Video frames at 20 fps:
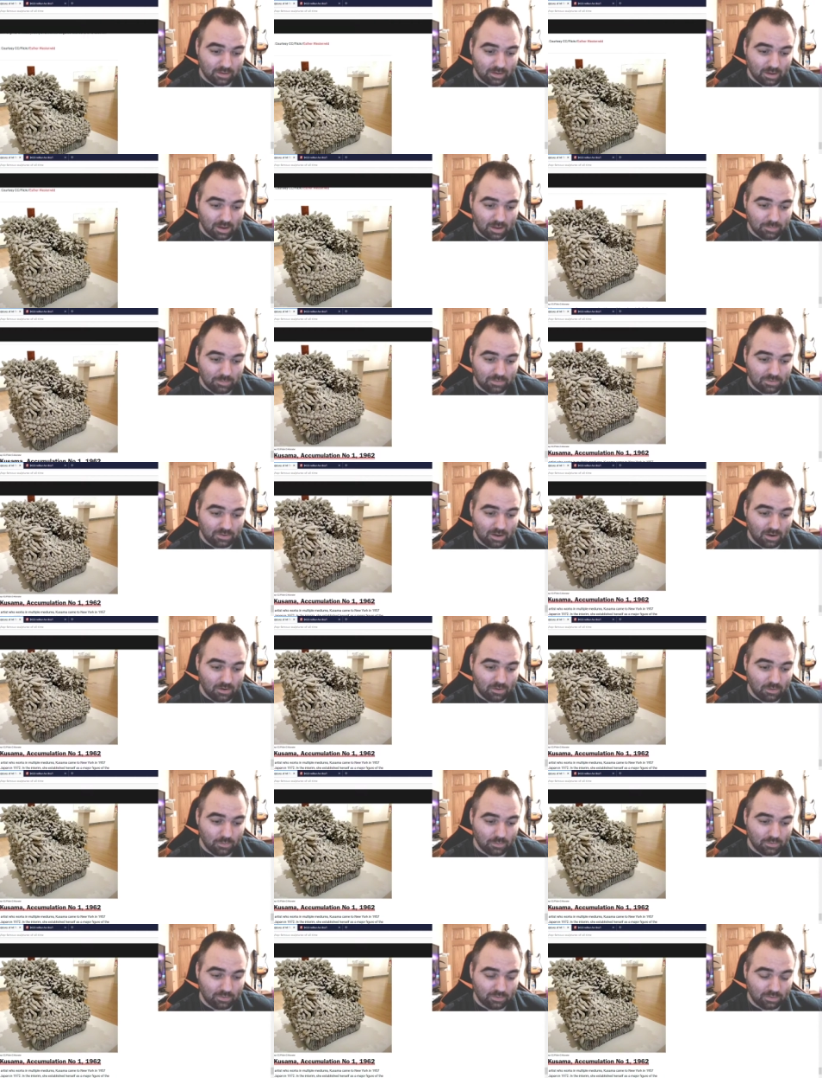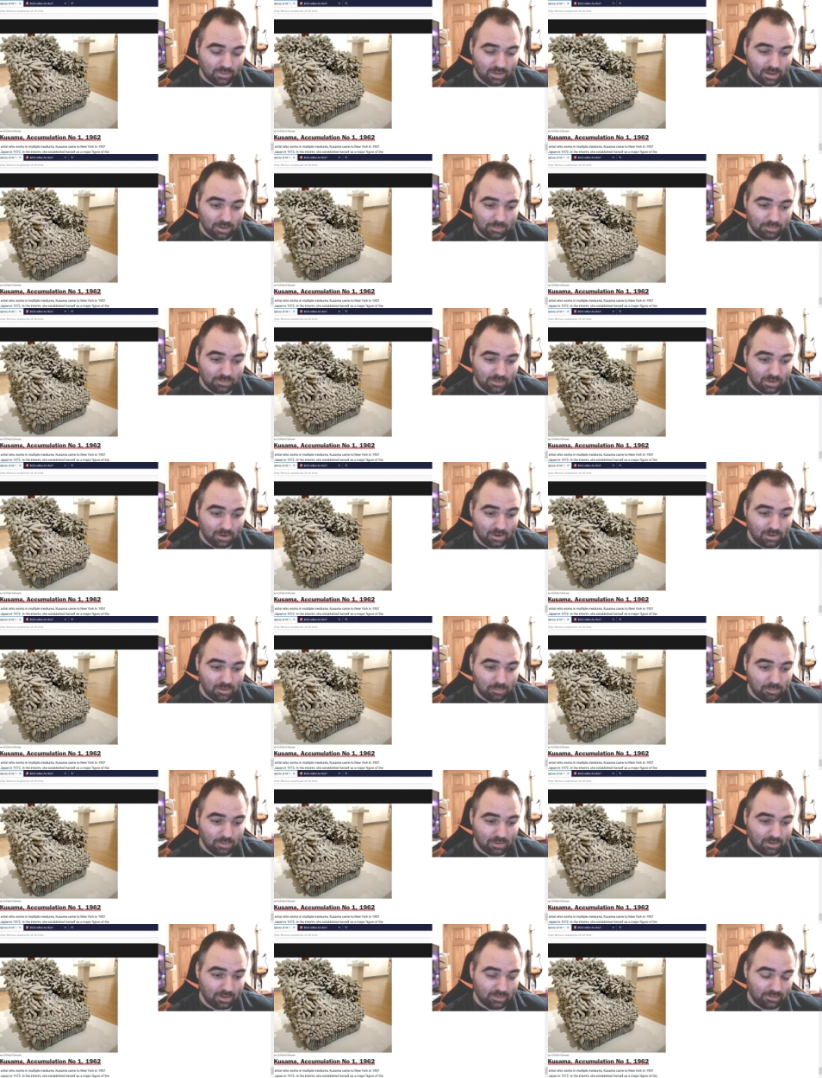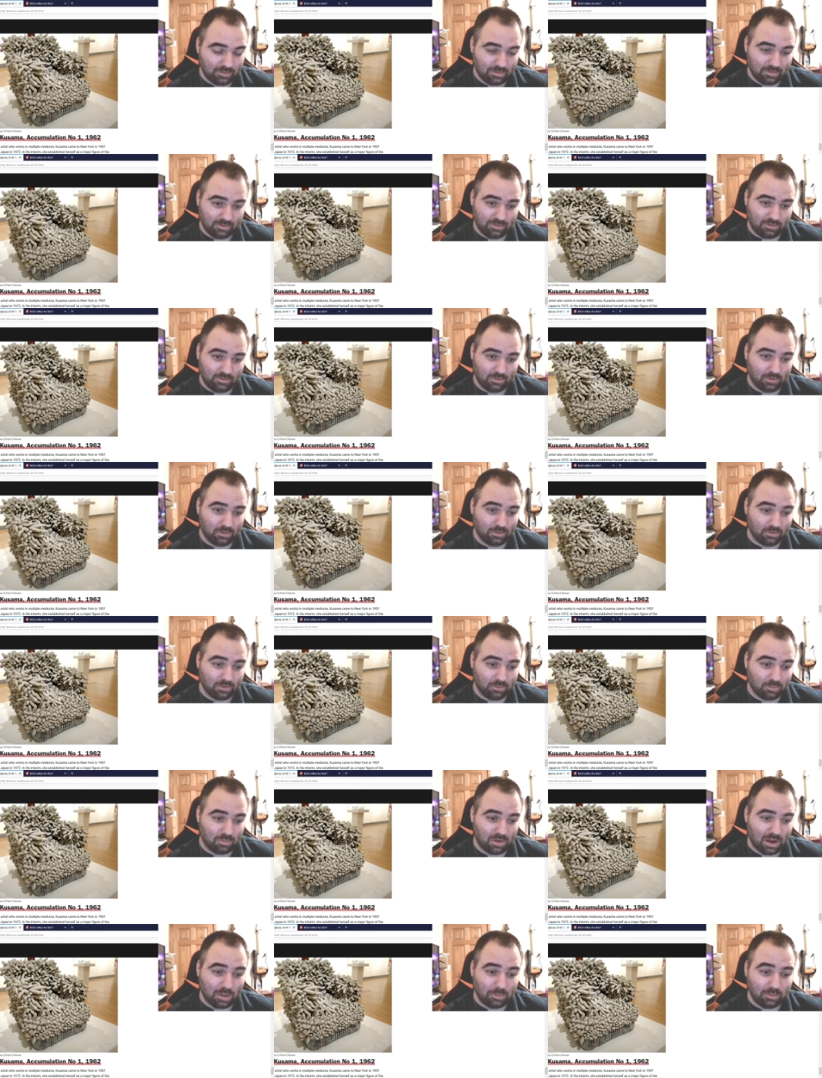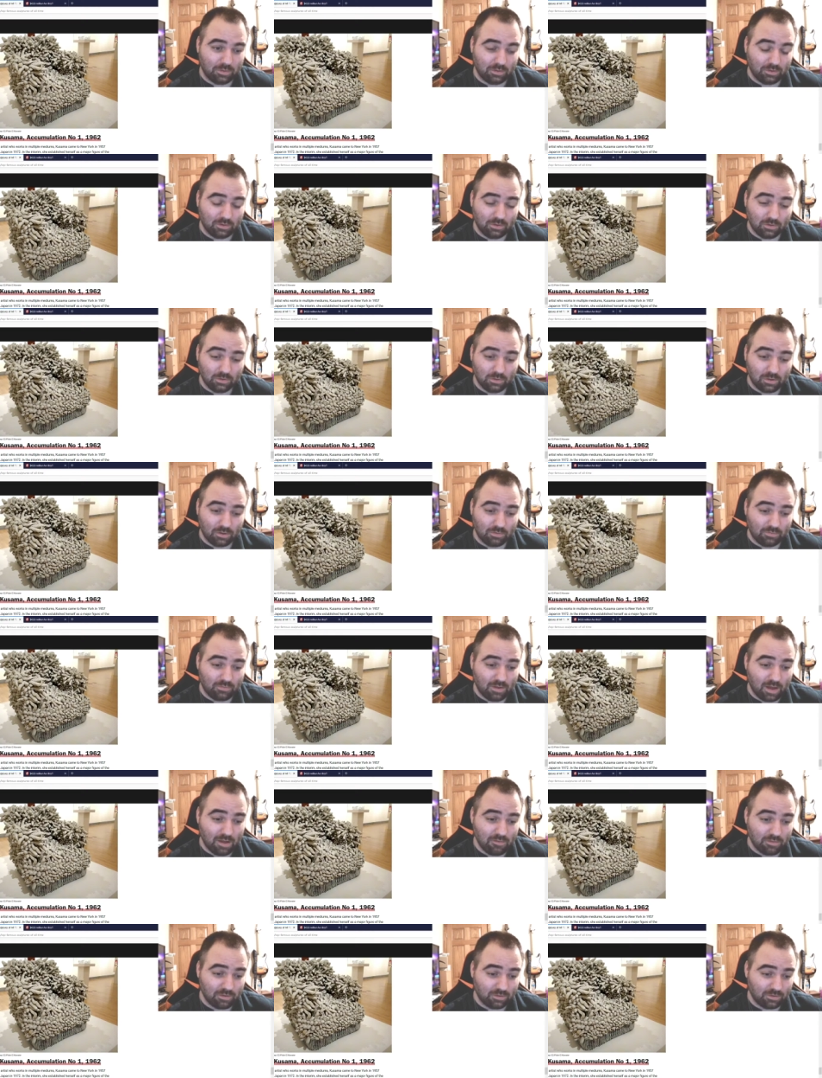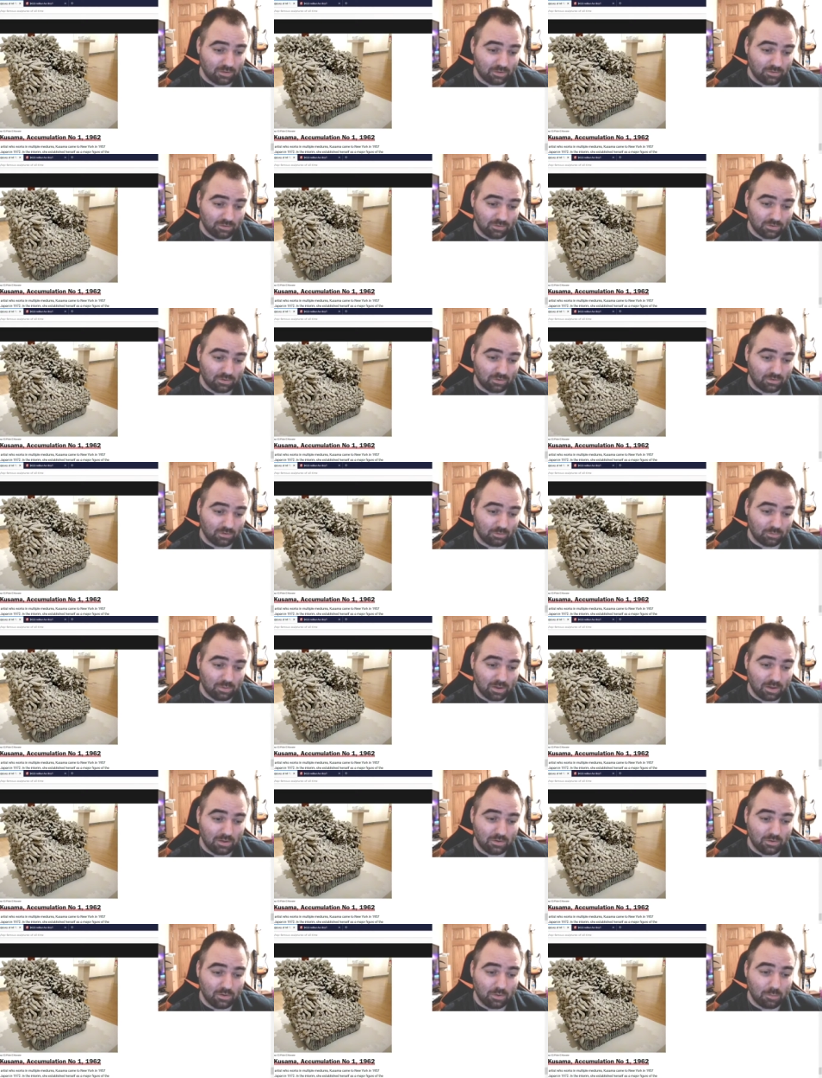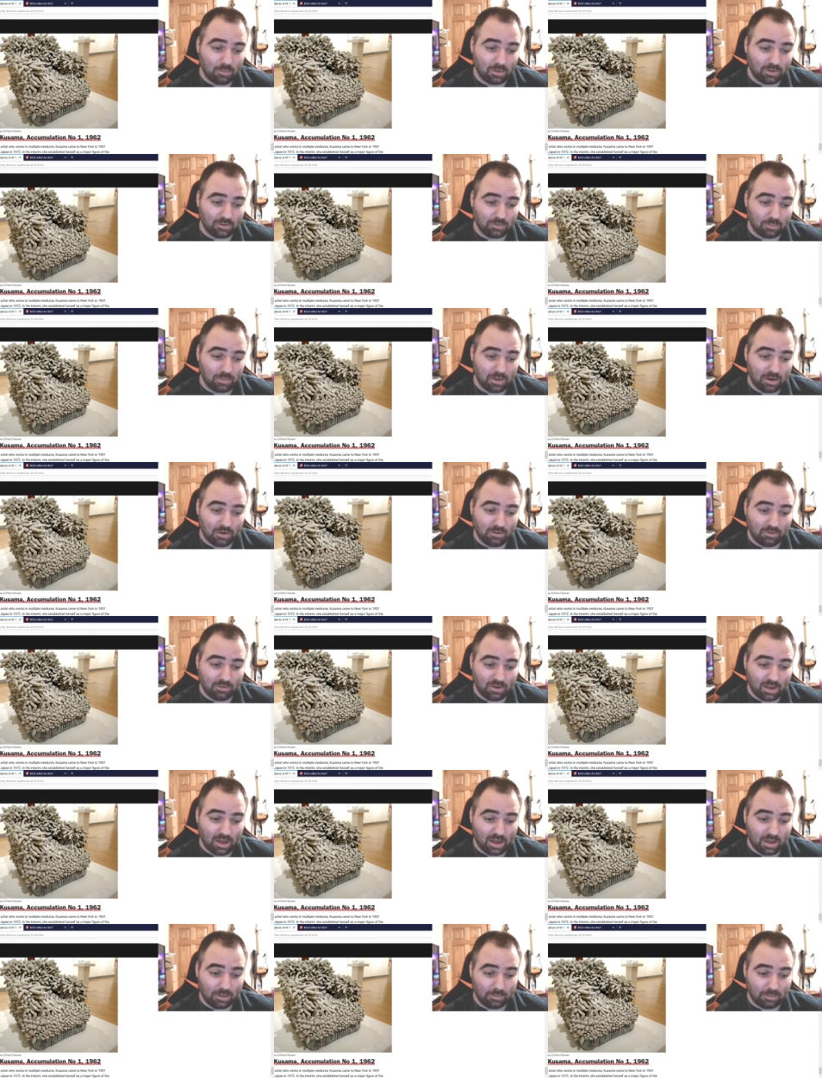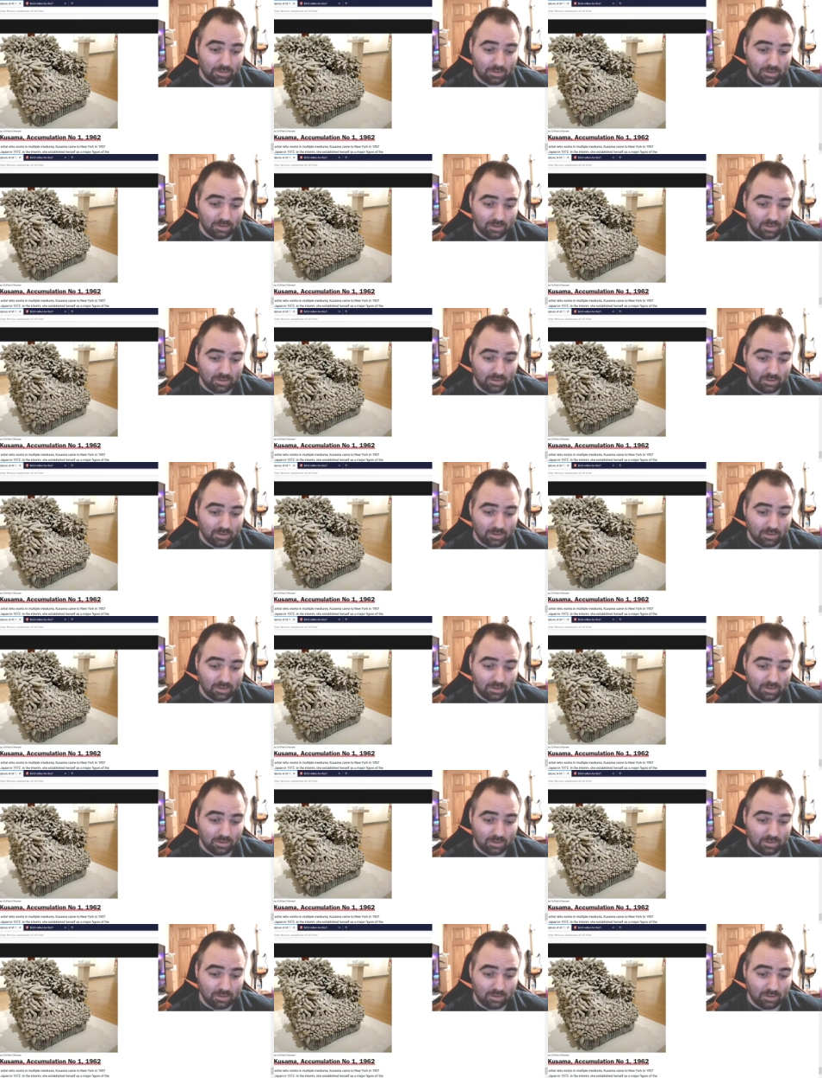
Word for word: I'm sorry, but a 6-year-old could probably do, a 5 or 6-year-old could probably do a much better job.